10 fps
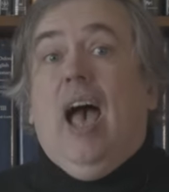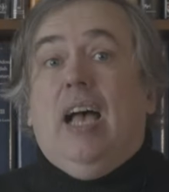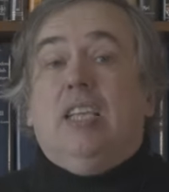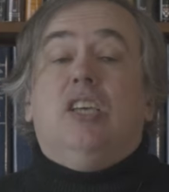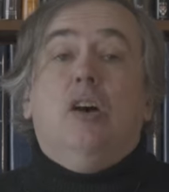
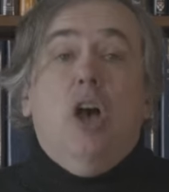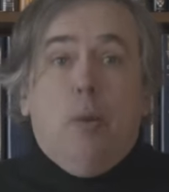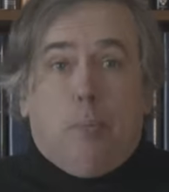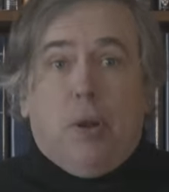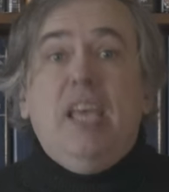And so
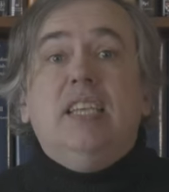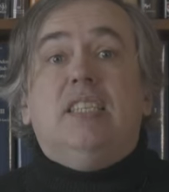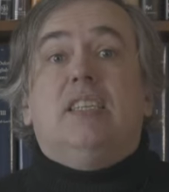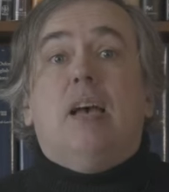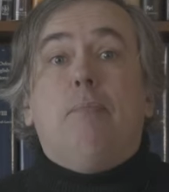
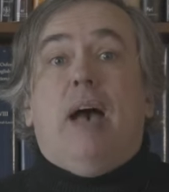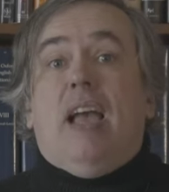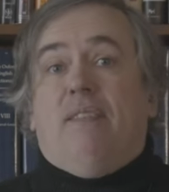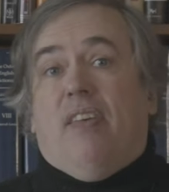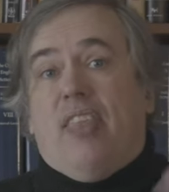please come
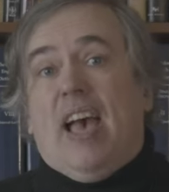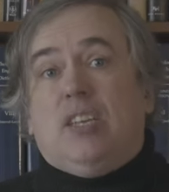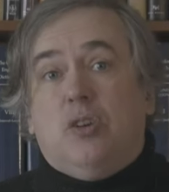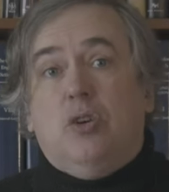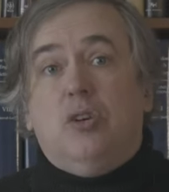back for
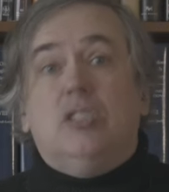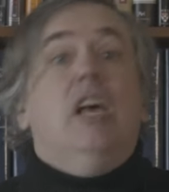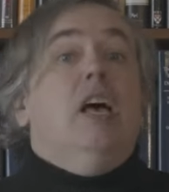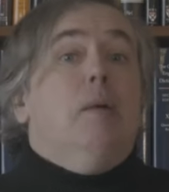that course.